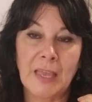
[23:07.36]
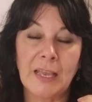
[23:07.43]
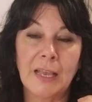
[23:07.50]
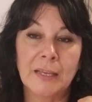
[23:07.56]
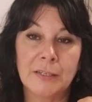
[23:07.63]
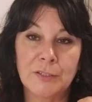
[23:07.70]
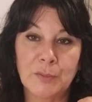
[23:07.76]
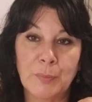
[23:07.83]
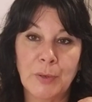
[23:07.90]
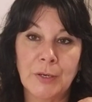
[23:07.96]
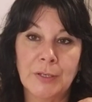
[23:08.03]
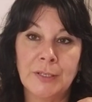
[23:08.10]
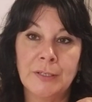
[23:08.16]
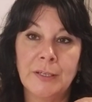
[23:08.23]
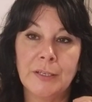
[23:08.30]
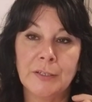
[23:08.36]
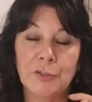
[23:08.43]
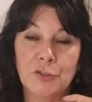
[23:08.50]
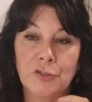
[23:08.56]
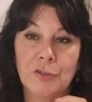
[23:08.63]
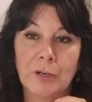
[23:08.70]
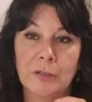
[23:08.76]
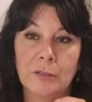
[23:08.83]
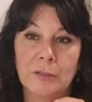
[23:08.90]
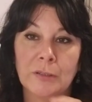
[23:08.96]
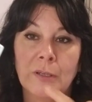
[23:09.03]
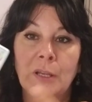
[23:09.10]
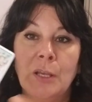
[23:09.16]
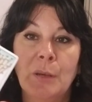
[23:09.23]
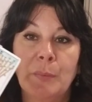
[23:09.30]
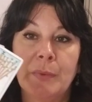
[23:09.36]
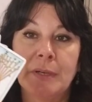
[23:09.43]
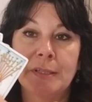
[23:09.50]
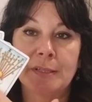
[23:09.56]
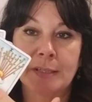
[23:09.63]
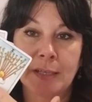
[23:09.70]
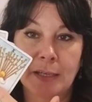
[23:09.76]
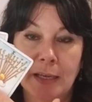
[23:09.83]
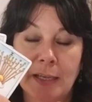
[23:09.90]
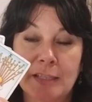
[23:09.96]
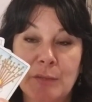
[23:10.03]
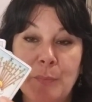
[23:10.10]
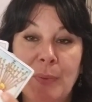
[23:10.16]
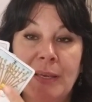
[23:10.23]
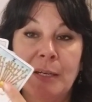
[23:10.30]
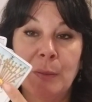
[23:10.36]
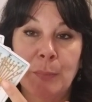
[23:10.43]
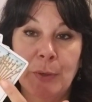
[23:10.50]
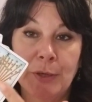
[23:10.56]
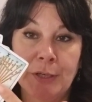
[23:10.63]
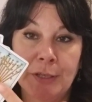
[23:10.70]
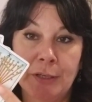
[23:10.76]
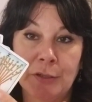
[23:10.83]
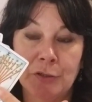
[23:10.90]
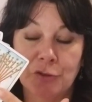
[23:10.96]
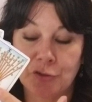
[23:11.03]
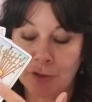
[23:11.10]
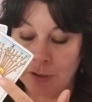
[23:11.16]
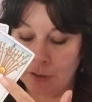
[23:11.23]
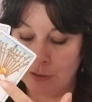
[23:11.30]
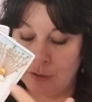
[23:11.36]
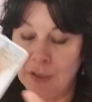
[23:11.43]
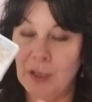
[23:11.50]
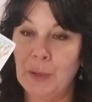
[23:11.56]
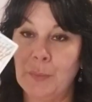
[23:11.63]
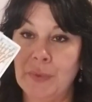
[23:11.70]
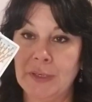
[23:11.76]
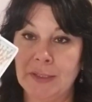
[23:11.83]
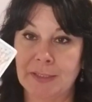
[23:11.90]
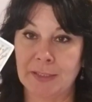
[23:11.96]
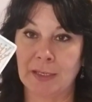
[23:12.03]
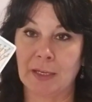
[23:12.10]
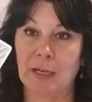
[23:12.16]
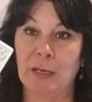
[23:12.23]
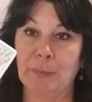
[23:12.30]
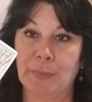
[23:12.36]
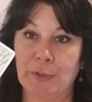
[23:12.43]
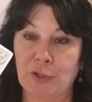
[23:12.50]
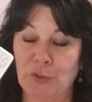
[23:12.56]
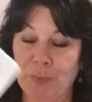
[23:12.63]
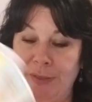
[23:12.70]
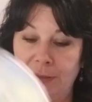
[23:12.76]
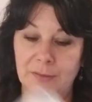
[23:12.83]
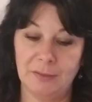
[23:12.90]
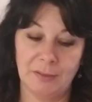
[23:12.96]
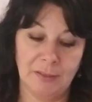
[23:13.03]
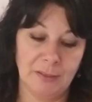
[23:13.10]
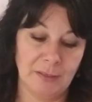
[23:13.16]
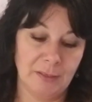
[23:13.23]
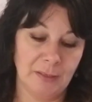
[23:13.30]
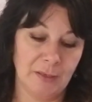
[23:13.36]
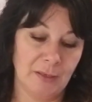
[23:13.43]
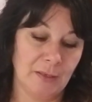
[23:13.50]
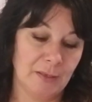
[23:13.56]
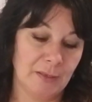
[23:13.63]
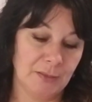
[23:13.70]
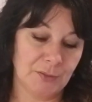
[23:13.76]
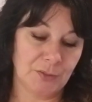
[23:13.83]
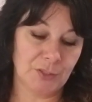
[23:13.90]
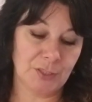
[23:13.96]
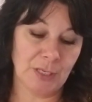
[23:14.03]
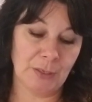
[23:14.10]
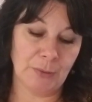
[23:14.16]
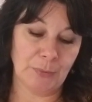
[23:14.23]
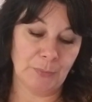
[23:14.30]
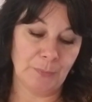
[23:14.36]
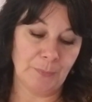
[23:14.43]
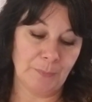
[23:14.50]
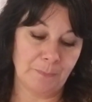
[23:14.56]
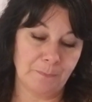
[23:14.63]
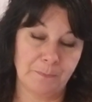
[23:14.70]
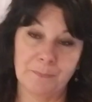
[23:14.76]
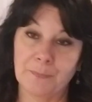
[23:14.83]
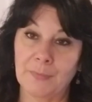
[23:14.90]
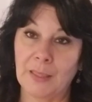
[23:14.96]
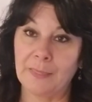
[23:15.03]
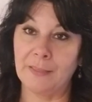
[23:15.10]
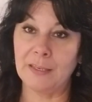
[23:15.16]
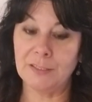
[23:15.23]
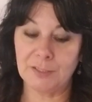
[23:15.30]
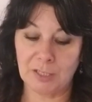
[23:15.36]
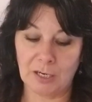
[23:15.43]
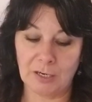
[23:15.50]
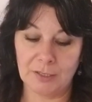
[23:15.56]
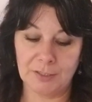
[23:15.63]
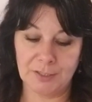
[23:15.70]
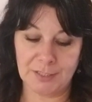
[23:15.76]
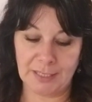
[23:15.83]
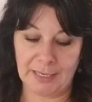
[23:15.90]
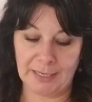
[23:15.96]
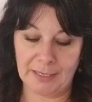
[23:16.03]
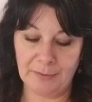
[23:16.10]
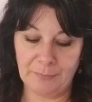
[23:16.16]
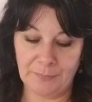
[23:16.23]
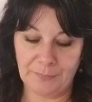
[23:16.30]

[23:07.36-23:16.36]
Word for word: And it's a burden and a struggle, but it's an it's been a burden and a struggle, but it's an accomplishment. So, these cards say